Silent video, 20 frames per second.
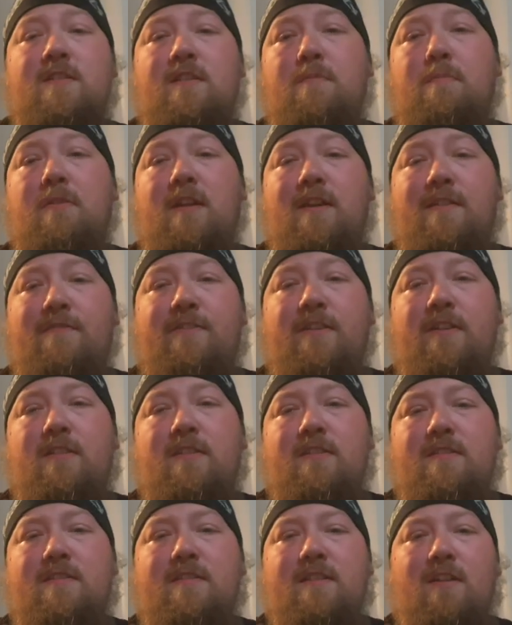the play field
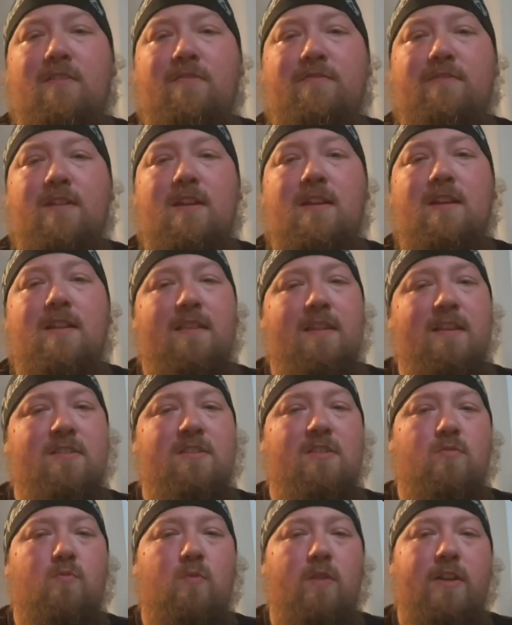itself. This
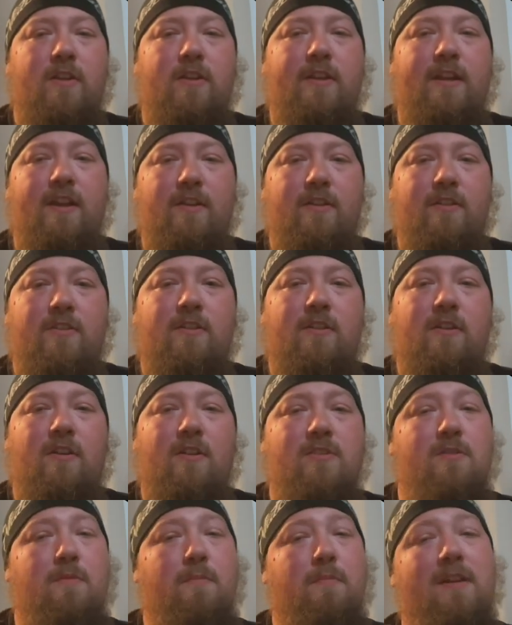is where your character
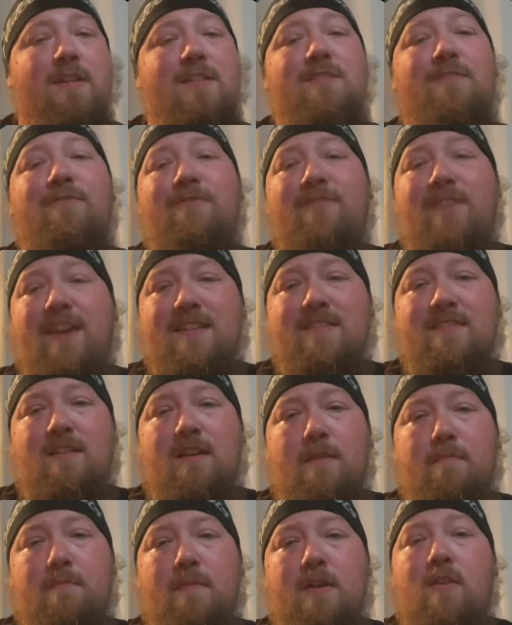cards are placed face
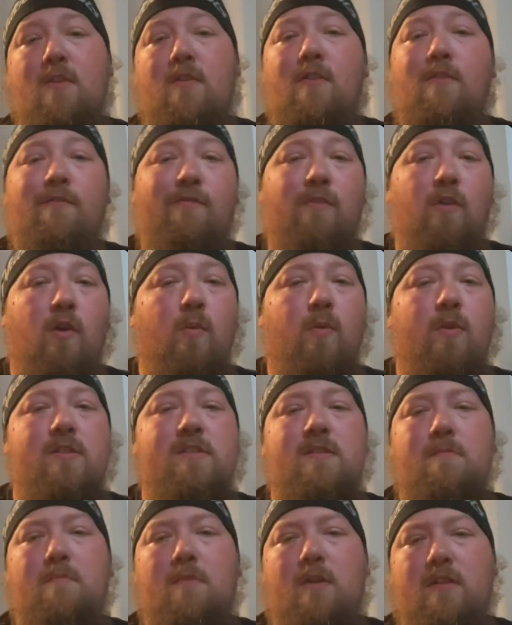up. Forwards
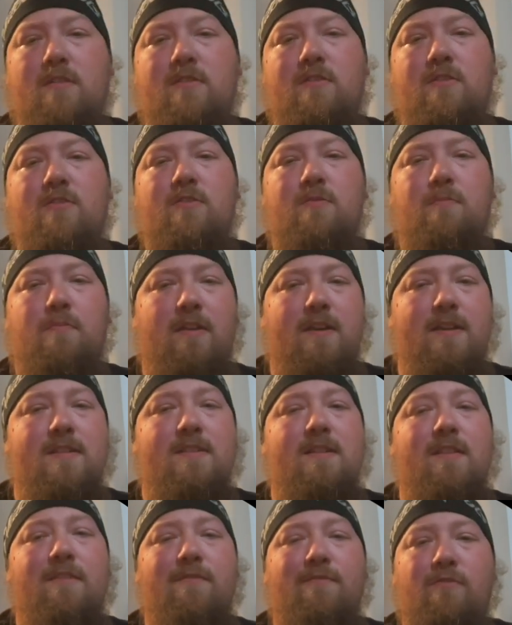and monsters are
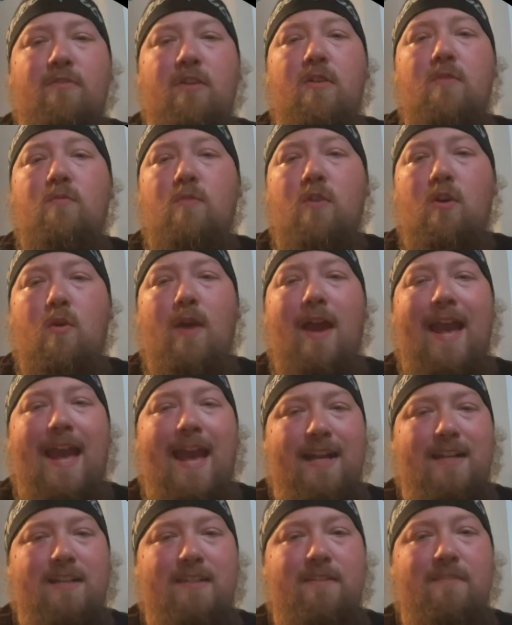placed in the front row
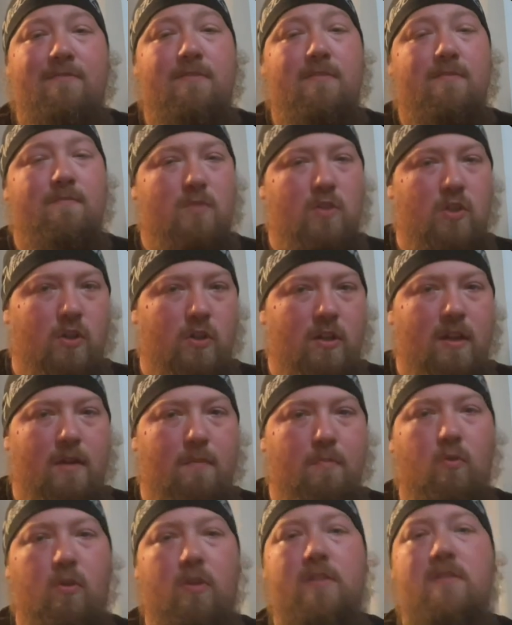active, turned
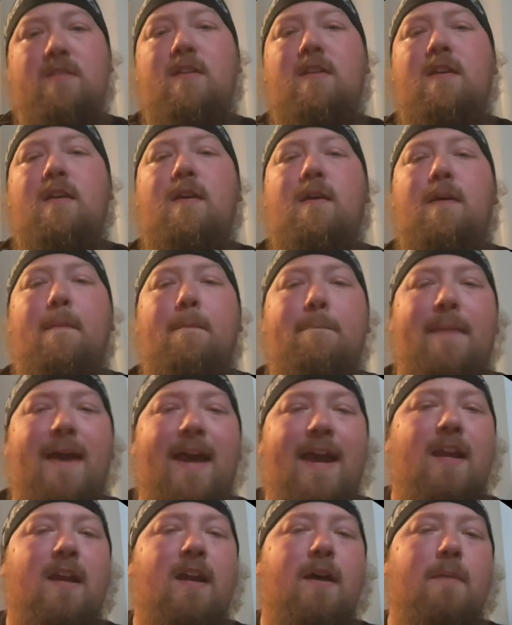upwards.
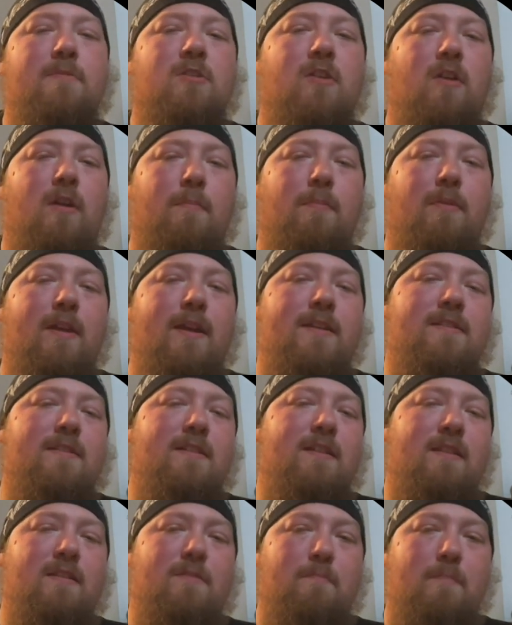Backups are placed
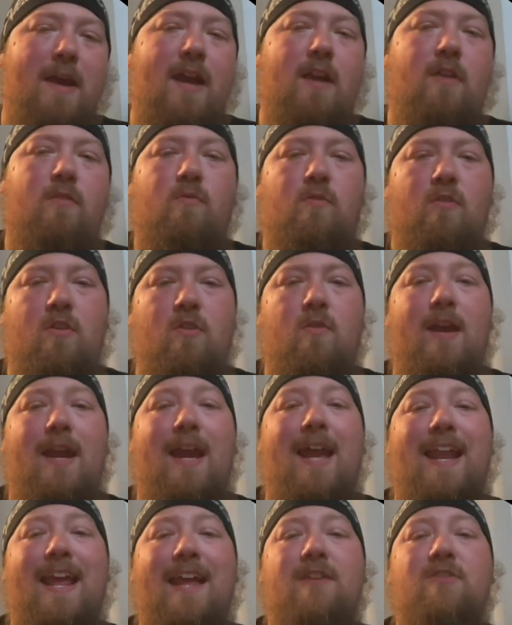in the back row
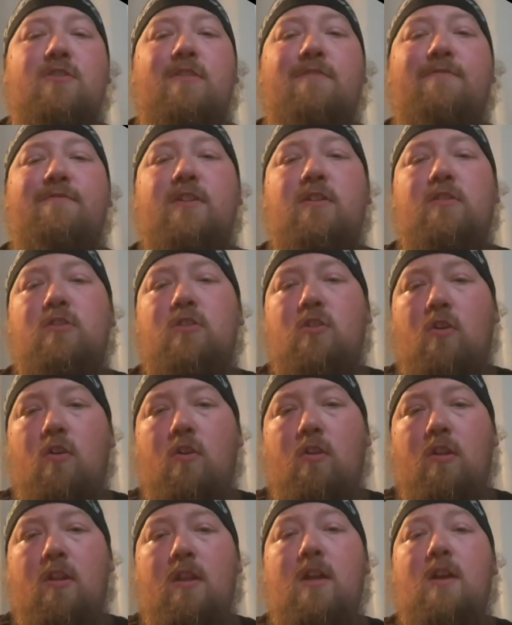and enter the field dull,